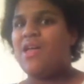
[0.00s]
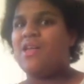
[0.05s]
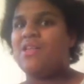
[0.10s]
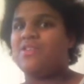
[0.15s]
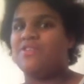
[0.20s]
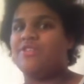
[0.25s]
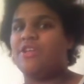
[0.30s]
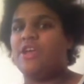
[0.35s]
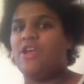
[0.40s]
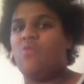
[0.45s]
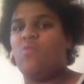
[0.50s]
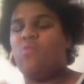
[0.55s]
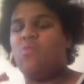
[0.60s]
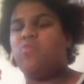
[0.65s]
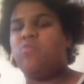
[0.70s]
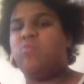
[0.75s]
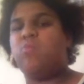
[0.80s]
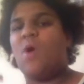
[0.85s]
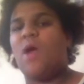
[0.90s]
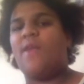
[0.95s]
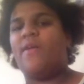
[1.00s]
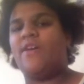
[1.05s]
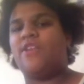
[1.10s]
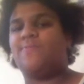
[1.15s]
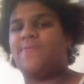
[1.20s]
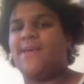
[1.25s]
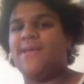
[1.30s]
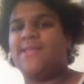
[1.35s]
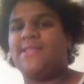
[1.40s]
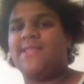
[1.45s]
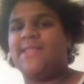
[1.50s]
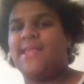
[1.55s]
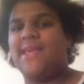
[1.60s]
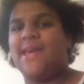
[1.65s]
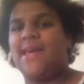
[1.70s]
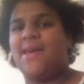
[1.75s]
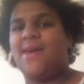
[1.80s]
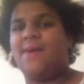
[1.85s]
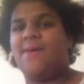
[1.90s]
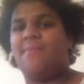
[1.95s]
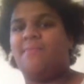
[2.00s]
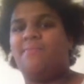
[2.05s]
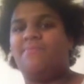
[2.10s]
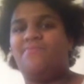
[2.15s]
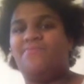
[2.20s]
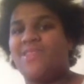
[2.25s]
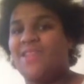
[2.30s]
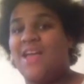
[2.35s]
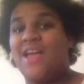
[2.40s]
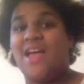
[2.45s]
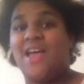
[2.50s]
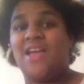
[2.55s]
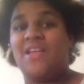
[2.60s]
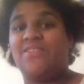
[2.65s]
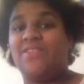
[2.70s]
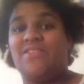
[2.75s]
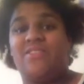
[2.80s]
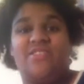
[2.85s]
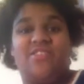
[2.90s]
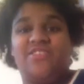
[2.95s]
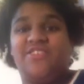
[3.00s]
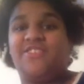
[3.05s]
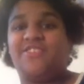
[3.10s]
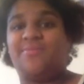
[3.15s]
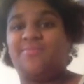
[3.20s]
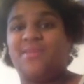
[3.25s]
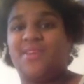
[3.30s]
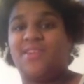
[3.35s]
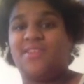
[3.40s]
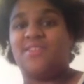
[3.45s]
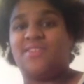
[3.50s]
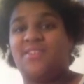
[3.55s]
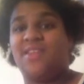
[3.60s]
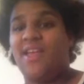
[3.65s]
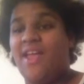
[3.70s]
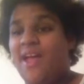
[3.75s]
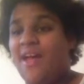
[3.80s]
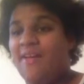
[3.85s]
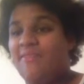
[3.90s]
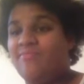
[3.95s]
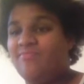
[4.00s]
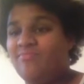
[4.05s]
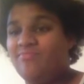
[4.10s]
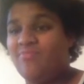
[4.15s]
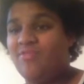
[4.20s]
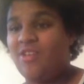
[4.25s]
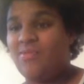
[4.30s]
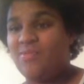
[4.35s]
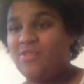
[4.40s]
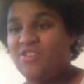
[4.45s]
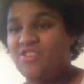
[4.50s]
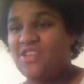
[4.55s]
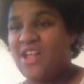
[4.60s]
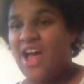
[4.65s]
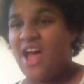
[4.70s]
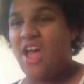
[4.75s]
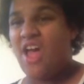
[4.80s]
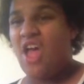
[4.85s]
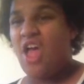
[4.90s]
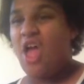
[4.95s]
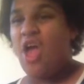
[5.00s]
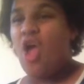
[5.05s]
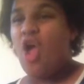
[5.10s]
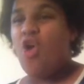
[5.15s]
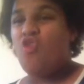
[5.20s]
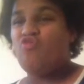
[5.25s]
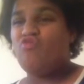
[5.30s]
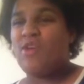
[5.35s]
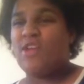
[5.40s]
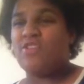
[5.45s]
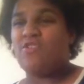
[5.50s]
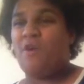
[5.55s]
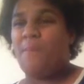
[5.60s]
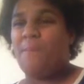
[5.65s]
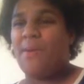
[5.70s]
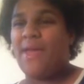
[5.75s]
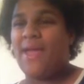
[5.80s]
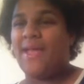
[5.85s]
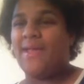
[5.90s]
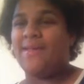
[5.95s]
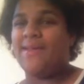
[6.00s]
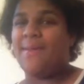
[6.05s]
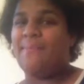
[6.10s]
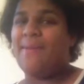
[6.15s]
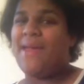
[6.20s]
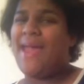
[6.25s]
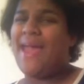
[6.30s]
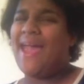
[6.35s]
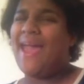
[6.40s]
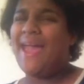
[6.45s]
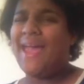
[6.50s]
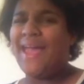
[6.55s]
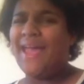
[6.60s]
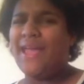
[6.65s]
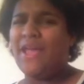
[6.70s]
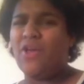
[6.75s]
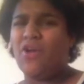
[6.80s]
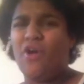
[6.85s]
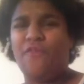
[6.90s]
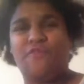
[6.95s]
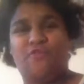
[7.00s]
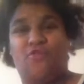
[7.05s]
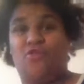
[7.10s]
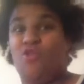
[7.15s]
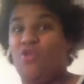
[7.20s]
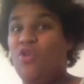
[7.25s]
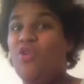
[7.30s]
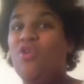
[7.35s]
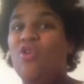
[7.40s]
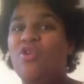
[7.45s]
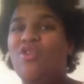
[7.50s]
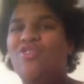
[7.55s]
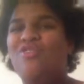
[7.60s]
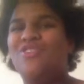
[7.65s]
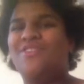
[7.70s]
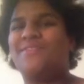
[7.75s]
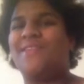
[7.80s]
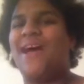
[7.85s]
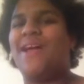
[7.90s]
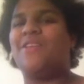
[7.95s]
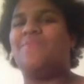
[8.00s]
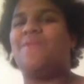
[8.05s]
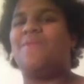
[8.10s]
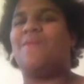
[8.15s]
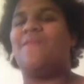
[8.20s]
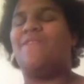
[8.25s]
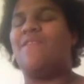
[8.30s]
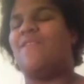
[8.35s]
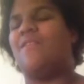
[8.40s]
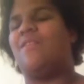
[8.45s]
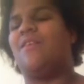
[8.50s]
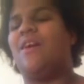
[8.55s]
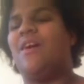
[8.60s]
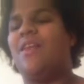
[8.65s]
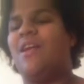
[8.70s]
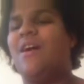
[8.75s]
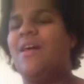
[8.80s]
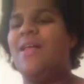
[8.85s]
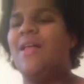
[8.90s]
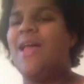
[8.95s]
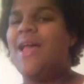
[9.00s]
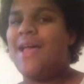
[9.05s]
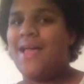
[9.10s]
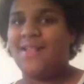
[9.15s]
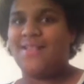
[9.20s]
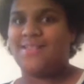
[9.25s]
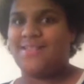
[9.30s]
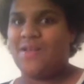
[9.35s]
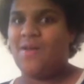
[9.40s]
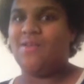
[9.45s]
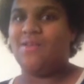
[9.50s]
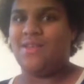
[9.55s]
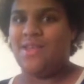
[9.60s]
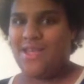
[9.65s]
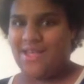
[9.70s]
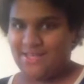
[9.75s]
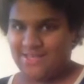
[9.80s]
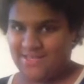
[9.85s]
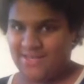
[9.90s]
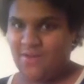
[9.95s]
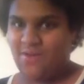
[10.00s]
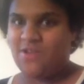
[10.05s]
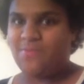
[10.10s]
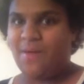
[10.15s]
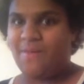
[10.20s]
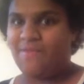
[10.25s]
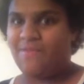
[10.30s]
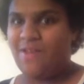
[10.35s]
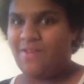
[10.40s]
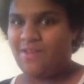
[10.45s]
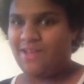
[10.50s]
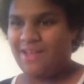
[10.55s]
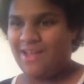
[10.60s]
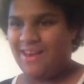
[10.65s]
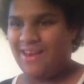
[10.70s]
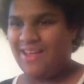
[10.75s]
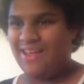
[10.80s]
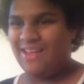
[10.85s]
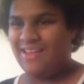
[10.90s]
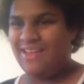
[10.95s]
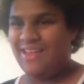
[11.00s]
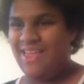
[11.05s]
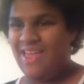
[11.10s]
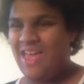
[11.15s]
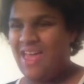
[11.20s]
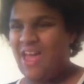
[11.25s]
So when I speak to them, and they're nice to me, so yeah, pretty much that. Red or pink? Pink, of course. That's been my favourite colour. It still is my favourite colour.